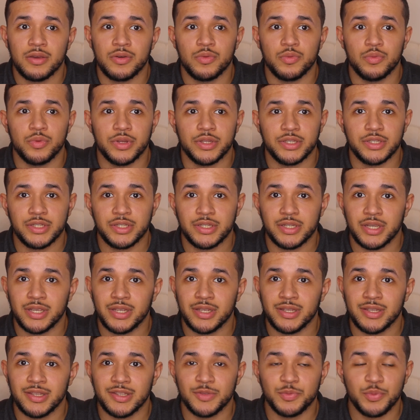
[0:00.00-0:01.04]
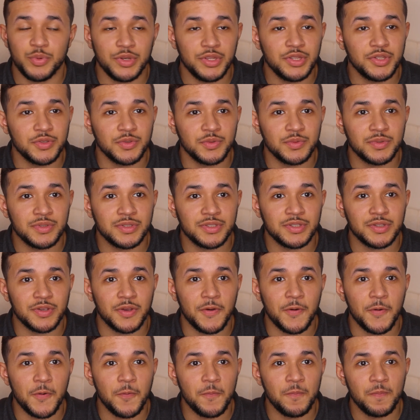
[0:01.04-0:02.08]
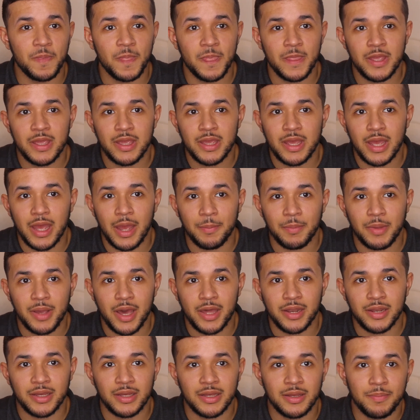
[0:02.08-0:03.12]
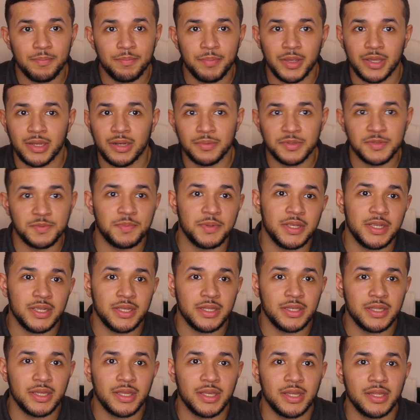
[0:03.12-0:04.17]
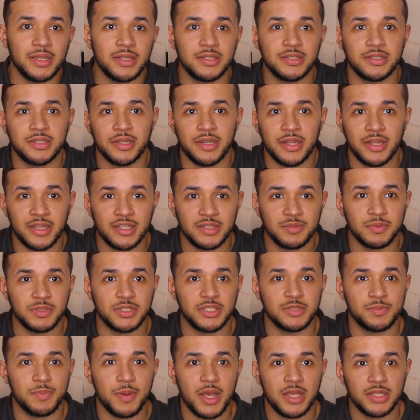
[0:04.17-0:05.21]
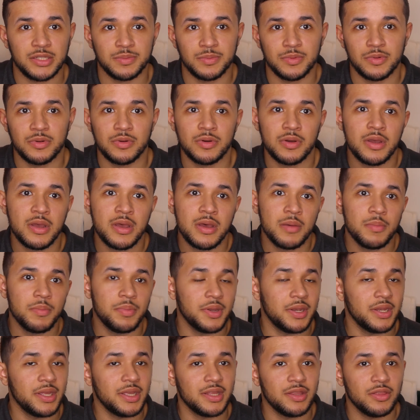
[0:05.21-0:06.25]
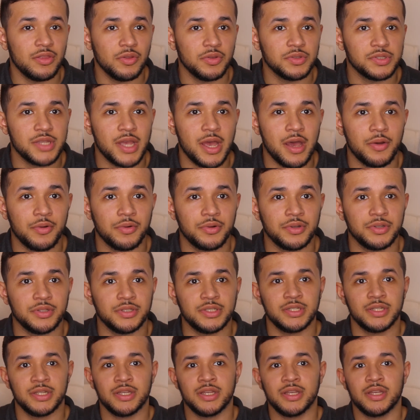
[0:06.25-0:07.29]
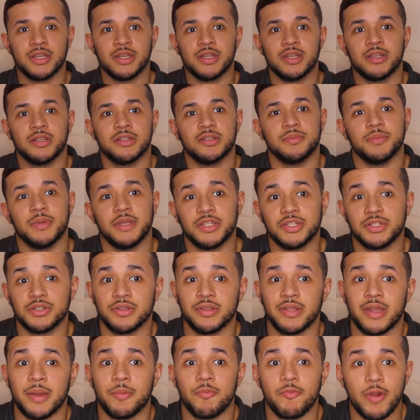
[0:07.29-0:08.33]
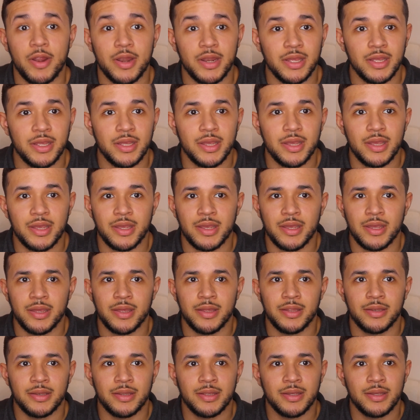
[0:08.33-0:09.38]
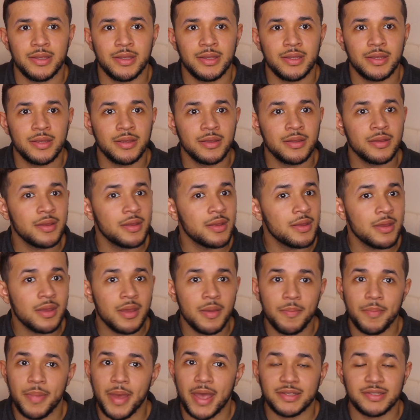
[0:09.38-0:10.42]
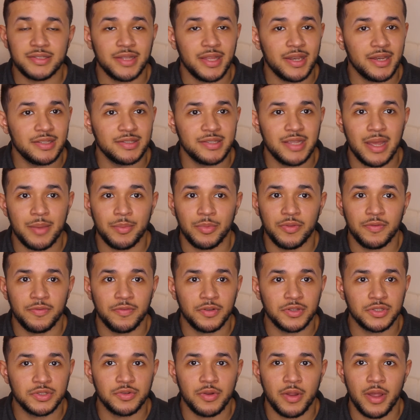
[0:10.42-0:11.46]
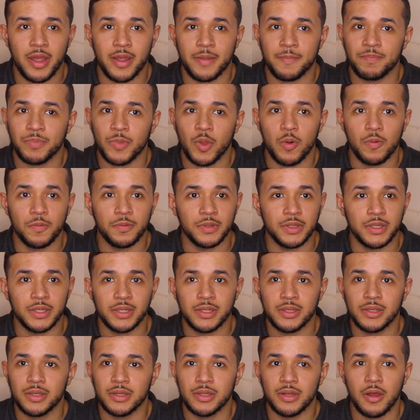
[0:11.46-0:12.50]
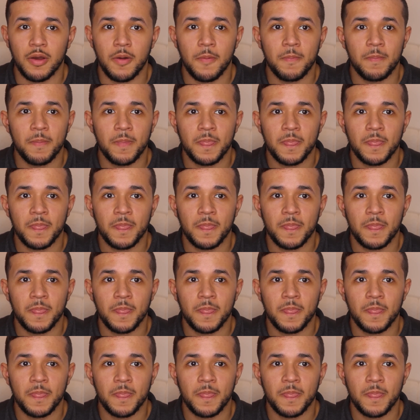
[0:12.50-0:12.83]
which is pretty soon. So I'm kind of picking up speed and studying as much as possible, putting in those hours to make sure that I'm ready and passing that exam on the first try, hopefully, you know?